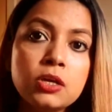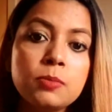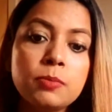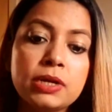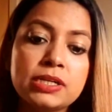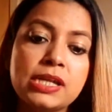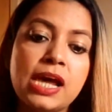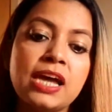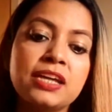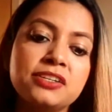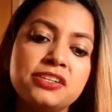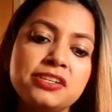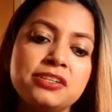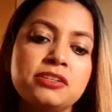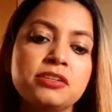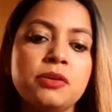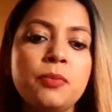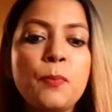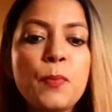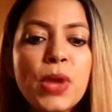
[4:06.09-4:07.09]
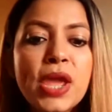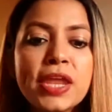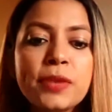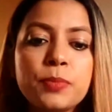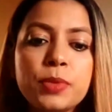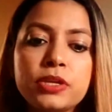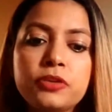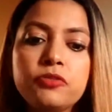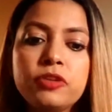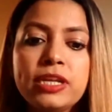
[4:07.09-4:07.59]
but I did made
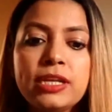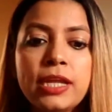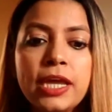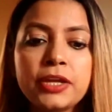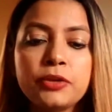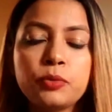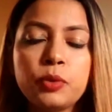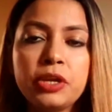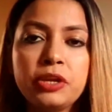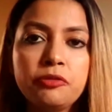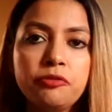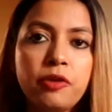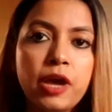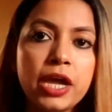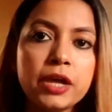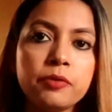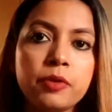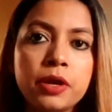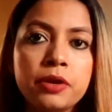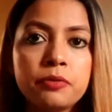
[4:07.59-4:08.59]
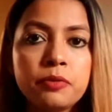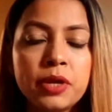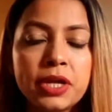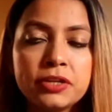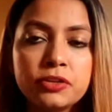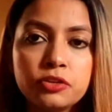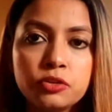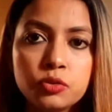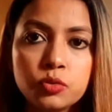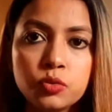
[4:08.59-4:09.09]
between like
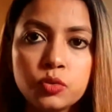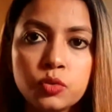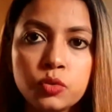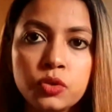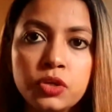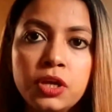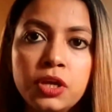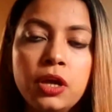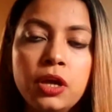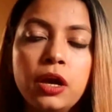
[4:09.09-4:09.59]
2500 to